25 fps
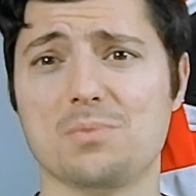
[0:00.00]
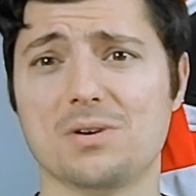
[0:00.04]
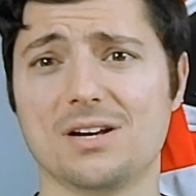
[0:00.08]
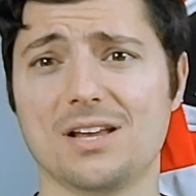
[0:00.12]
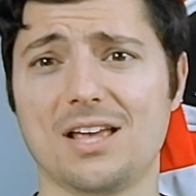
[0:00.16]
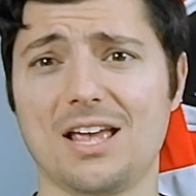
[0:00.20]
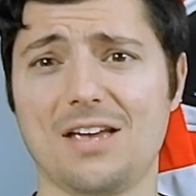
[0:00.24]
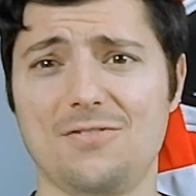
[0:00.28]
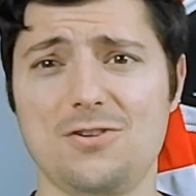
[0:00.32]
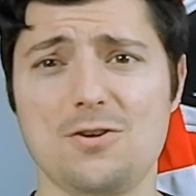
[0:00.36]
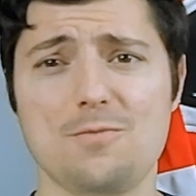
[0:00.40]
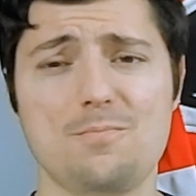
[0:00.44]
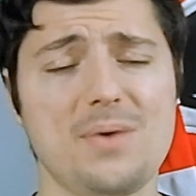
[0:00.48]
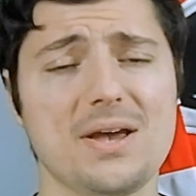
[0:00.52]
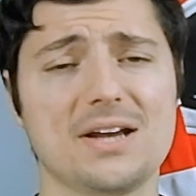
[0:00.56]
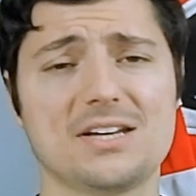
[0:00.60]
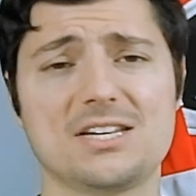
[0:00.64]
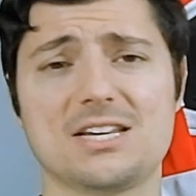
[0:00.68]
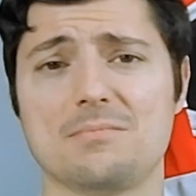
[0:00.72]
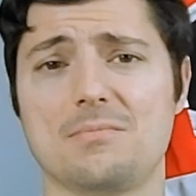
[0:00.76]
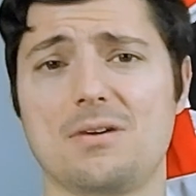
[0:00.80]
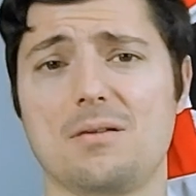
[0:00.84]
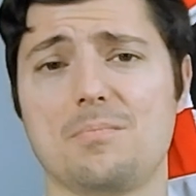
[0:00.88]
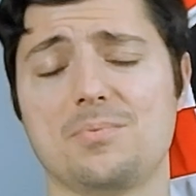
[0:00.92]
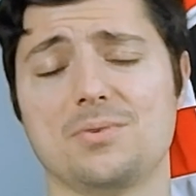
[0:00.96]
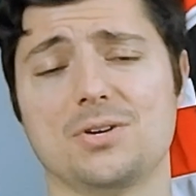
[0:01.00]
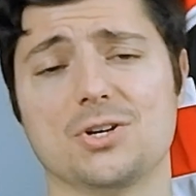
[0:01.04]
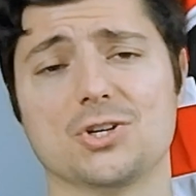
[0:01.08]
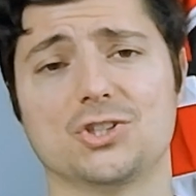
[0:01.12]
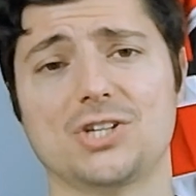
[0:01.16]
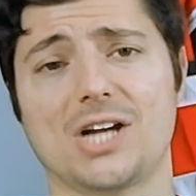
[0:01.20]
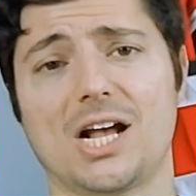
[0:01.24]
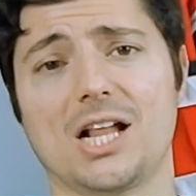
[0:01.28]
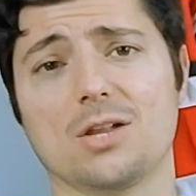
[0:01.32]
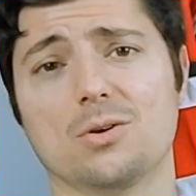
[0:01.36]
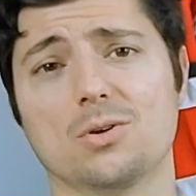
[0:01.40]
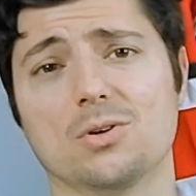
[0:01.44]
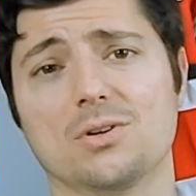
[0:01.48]
but if you picked him up in a
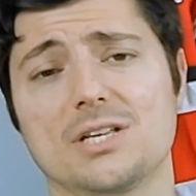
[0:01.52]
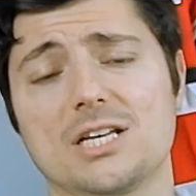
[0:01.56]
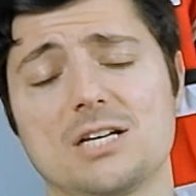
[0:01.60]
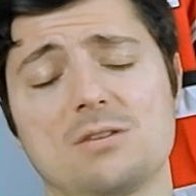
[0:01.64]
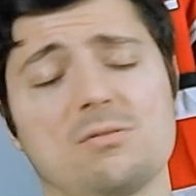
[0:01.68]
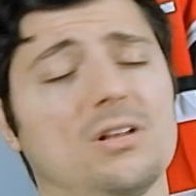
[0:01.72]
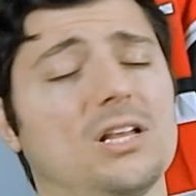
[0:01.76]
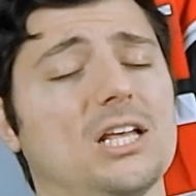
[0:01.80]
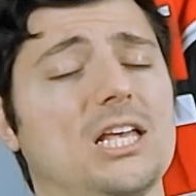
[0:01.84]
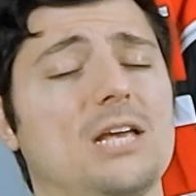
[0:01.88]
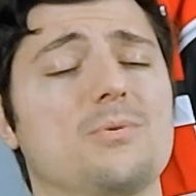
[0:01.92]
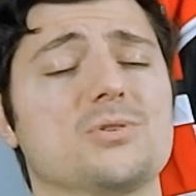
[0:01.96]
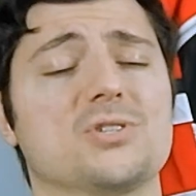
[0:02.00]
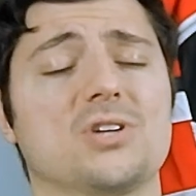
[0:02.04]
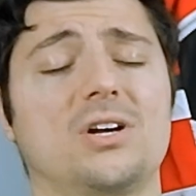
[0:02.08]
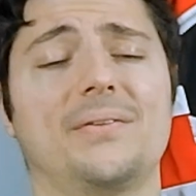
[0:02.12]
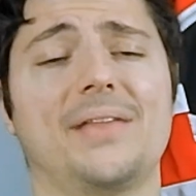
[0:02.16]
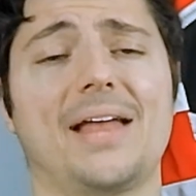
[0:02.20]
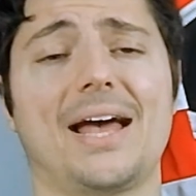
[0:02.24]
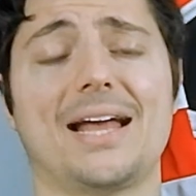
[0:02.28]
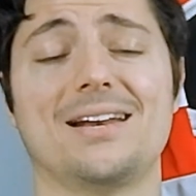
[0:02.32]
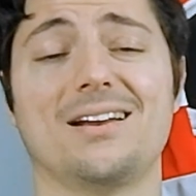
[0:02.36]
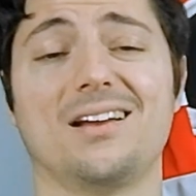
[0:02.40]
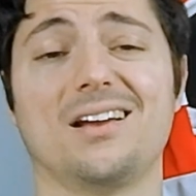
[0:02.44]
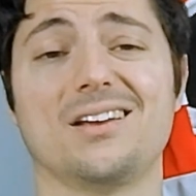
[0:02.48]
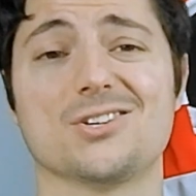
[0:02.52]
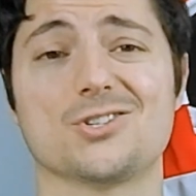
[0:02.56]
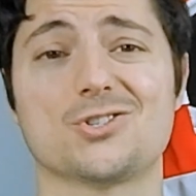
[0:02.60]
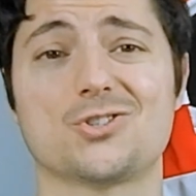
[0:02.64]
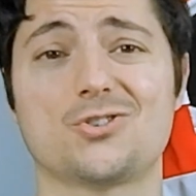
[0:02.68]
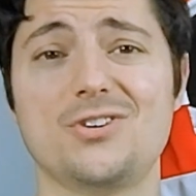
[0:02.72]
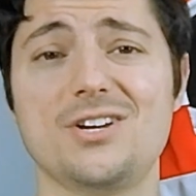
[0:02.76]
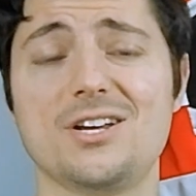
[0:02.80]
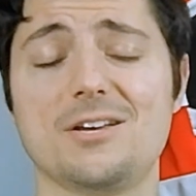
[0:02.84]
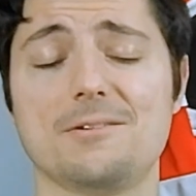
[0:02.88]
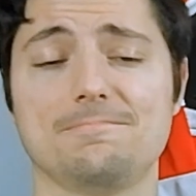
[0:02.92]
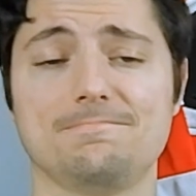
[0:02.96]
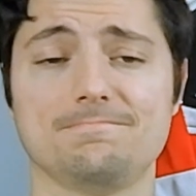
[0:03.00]
shallower league while he was on that nice
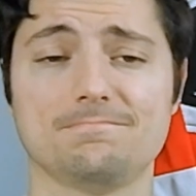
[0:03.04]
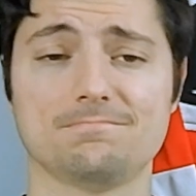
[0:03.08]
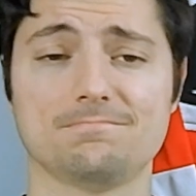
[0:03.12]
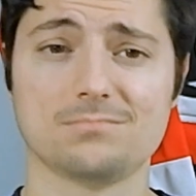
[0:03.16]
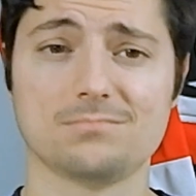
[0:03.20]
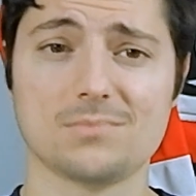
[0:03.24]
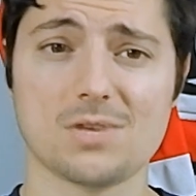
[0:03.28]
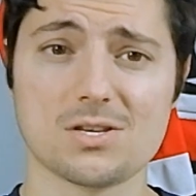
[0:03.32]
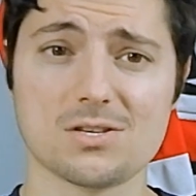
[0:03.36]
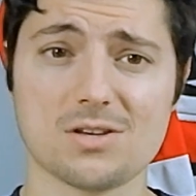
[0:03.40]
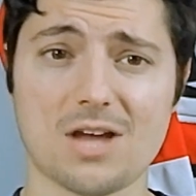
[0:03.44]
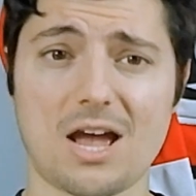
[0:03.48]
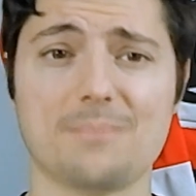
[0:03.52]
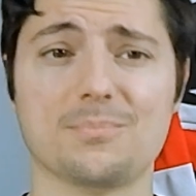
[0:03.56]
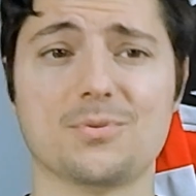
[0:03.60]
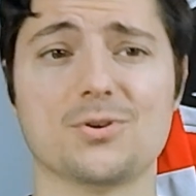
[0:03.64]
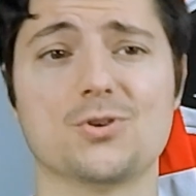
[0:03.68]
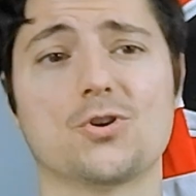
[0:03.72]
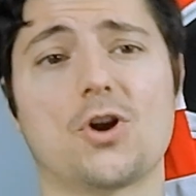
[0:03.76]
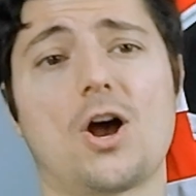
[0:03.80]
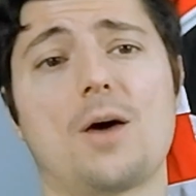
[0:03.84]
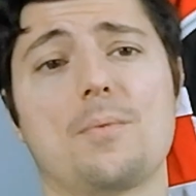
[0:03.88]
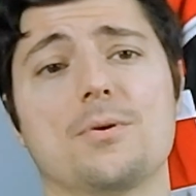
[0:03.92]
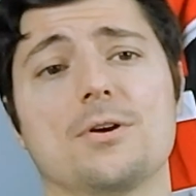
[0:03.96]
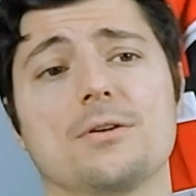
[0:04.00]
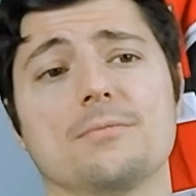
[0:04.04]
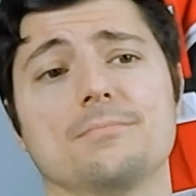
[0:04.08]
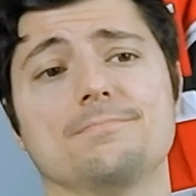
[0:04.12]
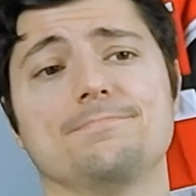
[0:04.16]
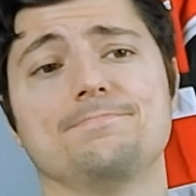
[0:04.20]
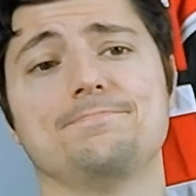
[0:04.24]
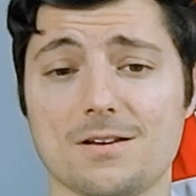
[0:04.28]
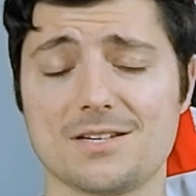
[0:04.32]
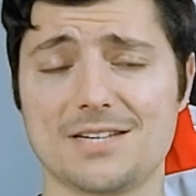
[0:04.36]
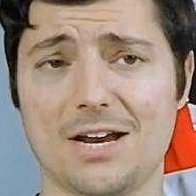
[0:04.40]
streak, time to drop him.